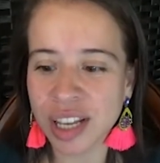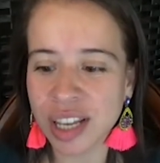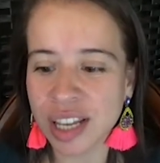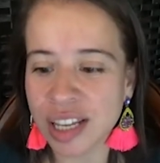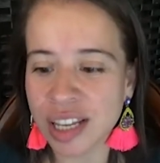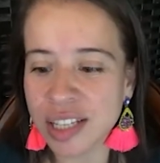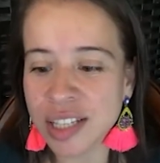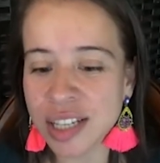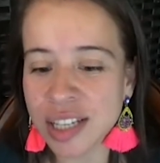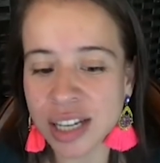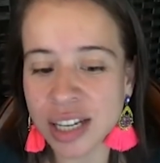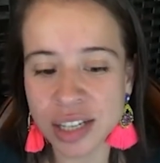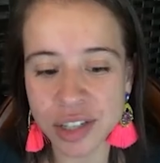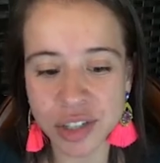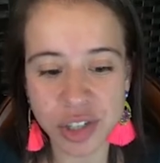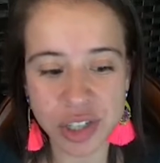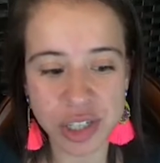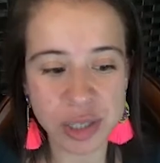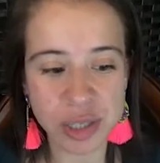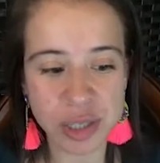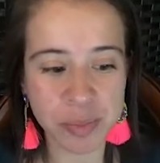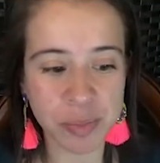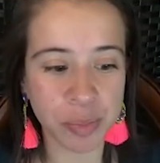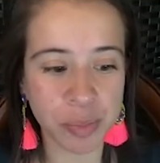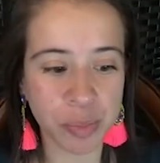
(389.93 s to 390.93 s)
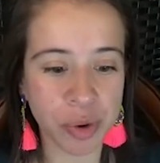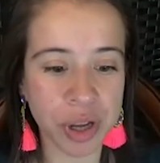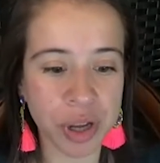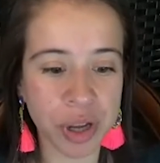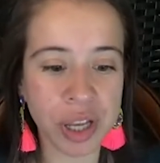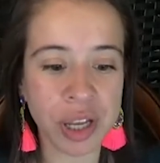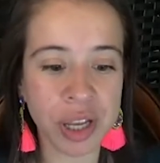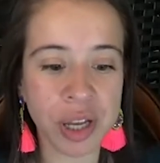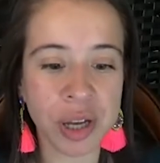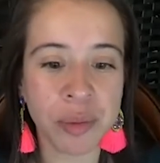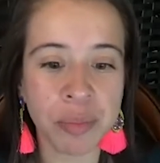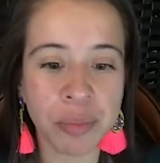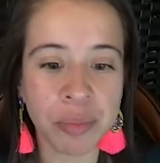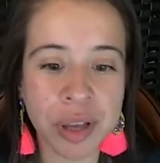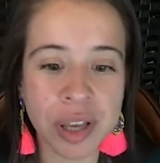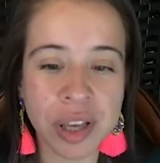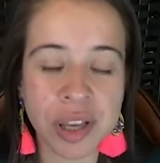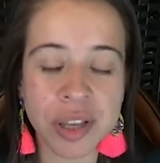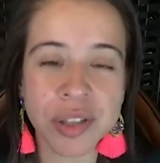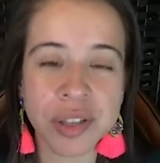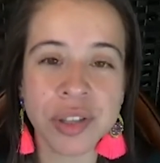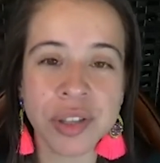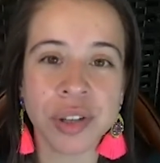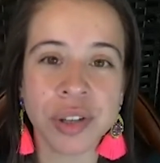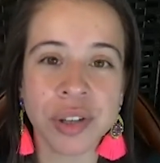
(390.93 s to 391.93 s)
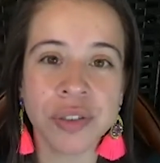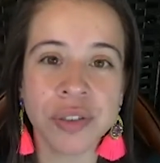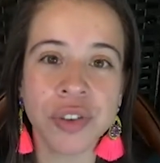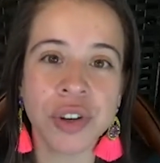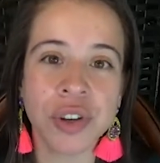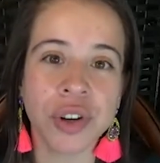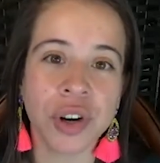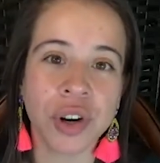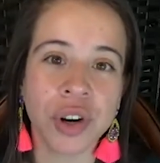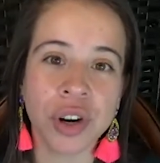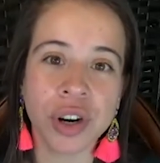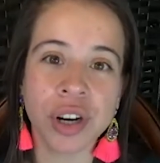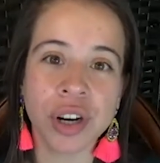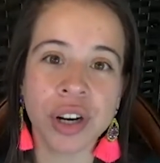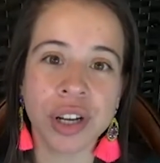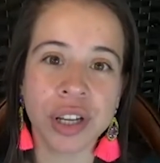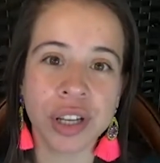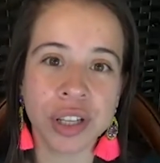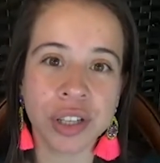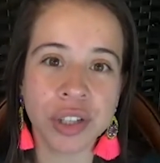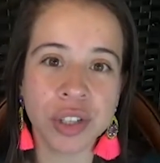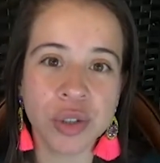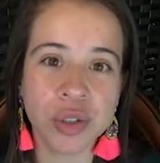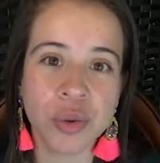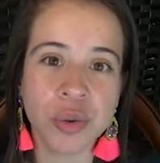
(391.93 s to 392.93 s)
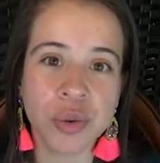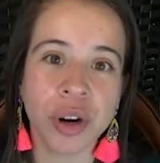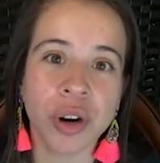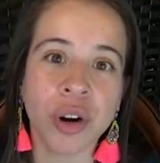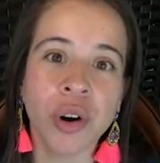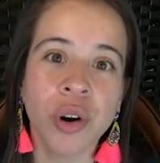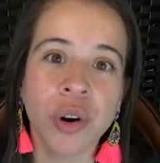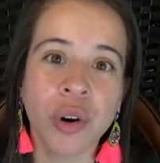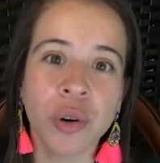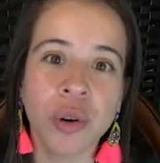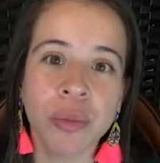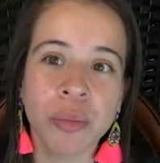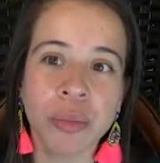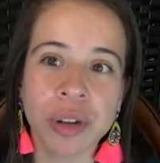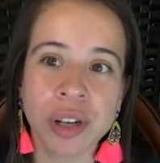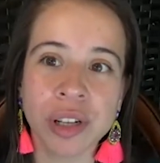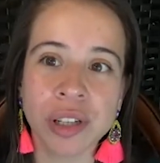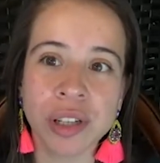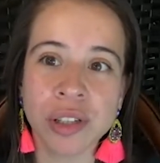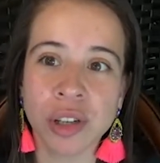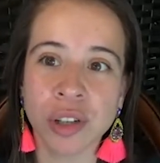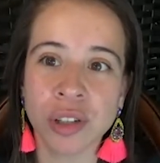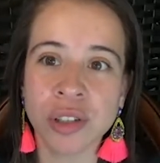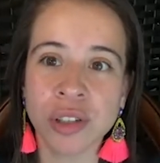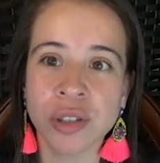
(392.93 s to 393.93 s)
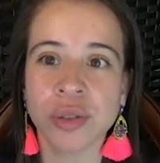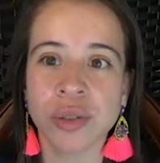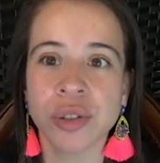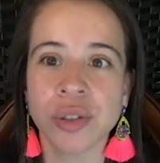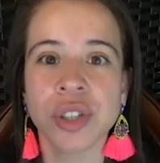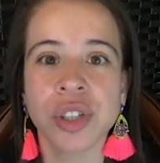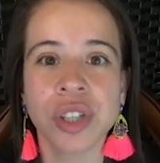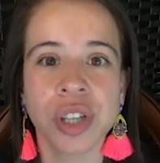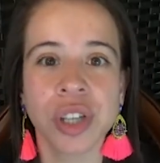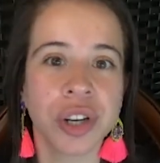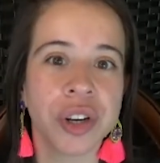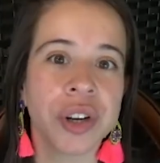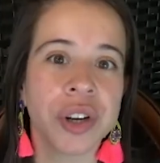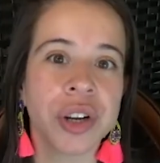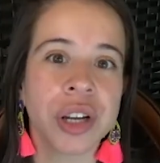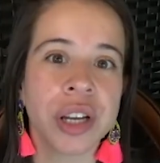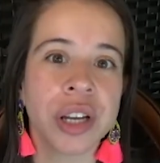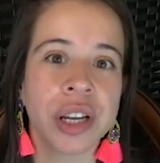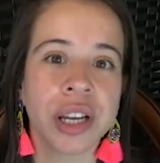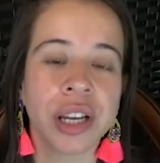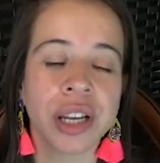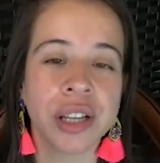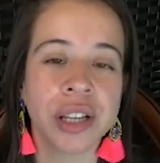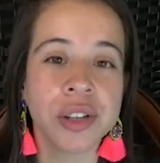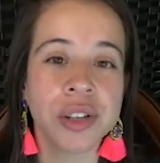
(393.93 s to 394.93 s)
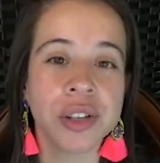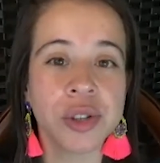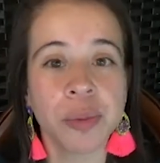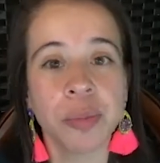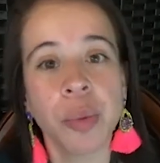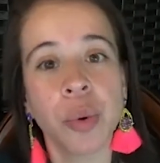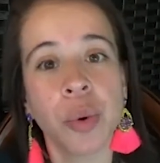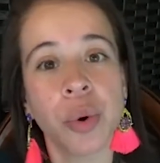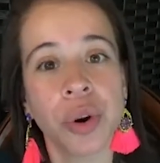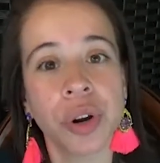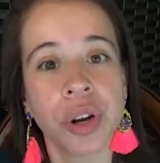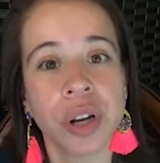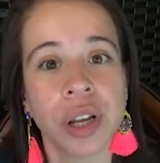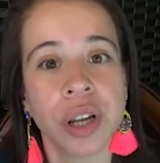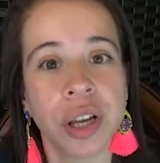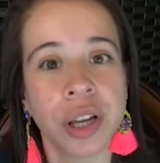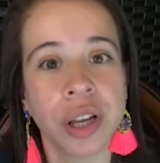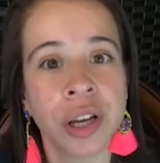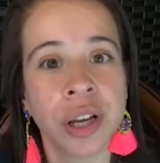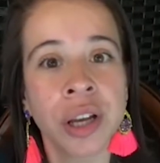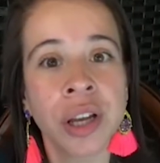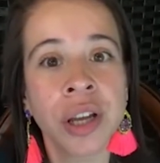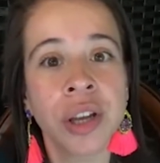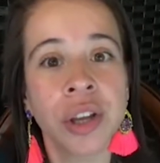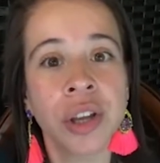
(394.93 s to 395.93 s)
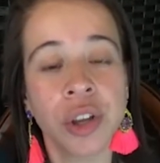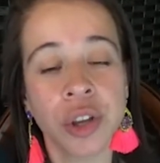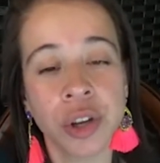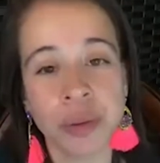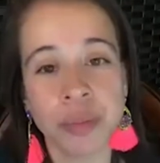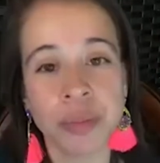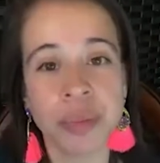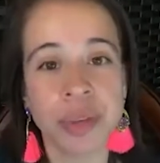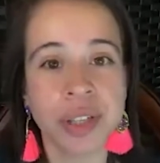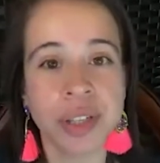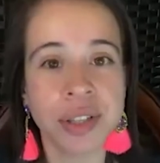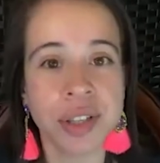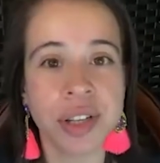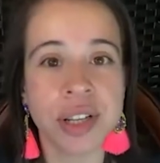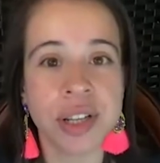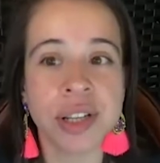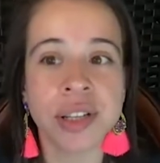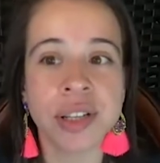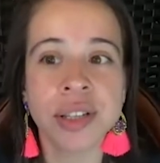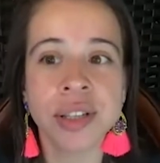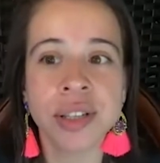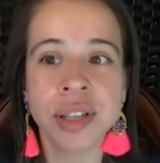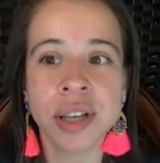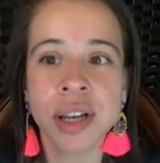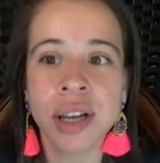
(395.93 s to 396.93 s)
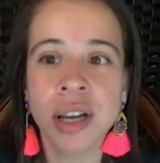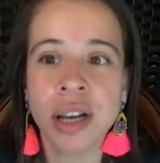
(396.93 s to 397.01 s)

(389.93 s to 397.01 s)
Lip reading: It's not just bringing a piece of your art into our home, but it's also sharing and supporting your business.